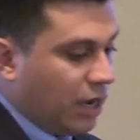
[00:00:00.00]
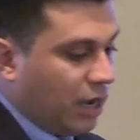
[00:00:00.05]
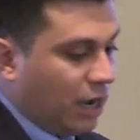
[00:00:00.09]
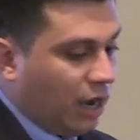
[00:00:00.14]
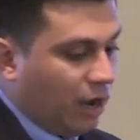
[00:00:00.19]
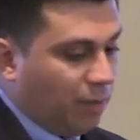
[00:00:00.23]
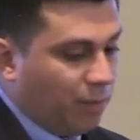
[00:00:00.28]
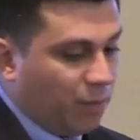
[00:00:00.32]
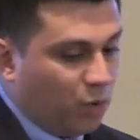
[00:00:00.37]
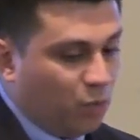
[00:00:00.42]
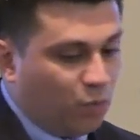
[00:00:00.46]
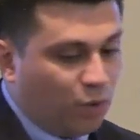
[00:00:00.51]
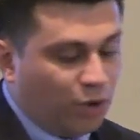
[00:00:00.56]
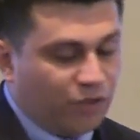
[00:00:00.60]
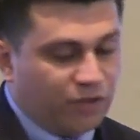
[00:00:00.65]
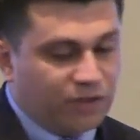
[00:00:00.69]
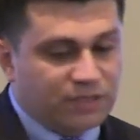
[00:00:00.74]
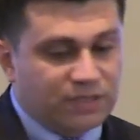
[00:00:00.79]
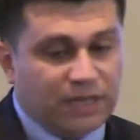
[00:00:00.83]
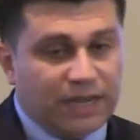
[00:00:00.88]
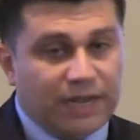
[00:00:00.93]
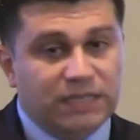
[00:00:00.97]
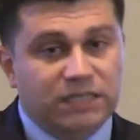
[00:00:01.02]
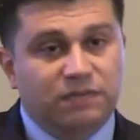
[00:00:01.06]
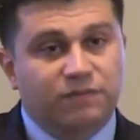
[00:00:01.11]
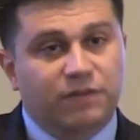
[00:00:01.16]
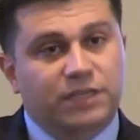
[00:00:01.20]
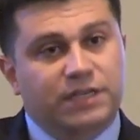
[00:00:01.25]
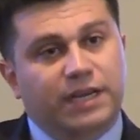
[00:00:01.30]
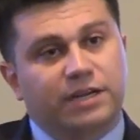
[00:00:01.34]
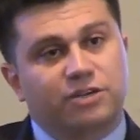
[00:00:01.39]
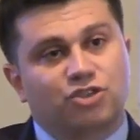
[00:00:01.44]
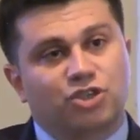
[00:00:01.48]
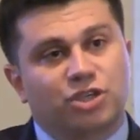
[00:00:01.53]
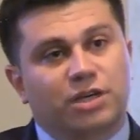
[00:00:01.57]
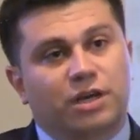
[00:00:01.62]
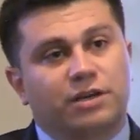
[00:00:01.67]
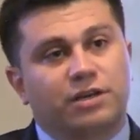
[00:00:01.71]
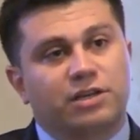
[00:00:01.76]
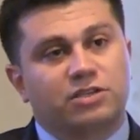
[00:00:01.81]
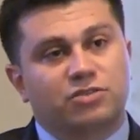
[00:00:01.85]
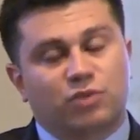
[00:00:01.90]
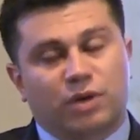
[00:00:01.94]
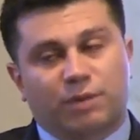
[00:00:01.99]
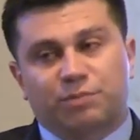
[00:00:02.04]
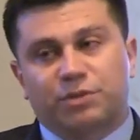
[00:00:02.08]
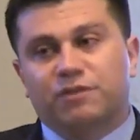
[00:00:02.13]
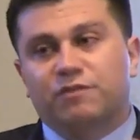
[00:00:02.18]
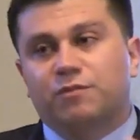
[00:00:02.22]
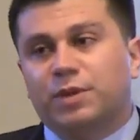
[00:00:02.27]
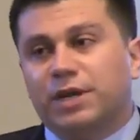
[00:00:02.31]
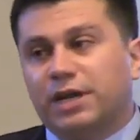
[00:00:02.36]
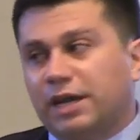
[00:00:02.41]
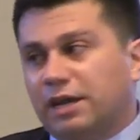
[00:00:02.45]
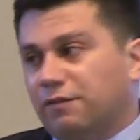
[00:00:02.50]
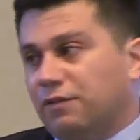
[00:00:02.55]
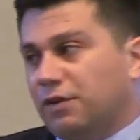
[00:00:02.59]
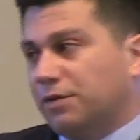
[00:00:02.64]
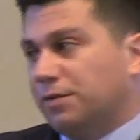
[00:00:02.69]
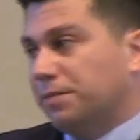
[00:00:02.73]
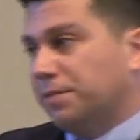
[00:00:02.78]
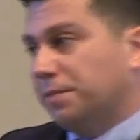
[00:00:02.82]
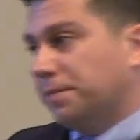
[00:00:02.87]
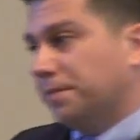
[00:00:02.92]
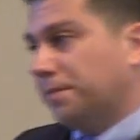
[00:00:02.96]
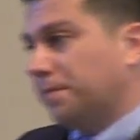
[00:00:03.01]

um, where there's lots of attention on disruptive behavior.